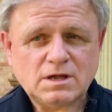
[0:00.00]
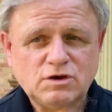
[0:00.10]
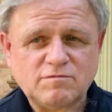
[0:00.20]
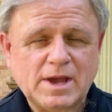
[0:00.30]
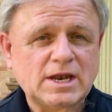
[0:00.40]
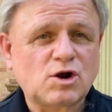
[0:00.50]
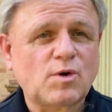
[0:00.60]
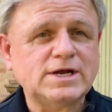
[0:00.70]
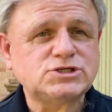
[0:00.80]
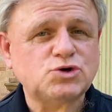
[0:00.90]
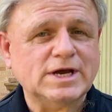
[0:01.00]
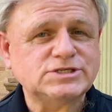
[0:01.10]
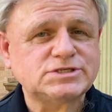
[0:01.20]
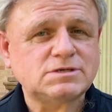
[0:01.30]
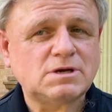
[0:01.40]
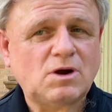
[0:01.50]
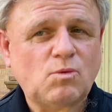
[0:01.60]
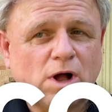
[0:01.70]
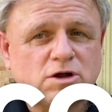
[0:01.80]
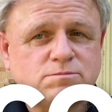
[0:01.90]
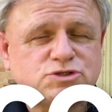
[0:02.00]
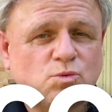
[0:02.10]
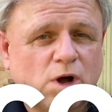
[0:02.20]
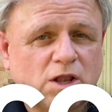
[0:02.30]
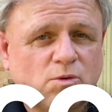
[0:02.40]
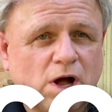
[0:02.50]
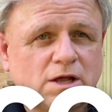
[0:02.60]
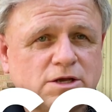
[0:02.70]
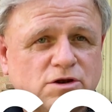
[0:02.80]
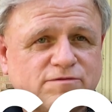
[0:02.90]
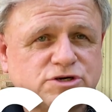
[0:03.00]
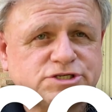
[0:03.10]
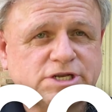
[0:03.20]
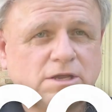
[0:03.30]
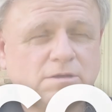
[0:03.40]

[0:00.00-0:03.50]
You have made a great choice. Welcome to Walla Walla University.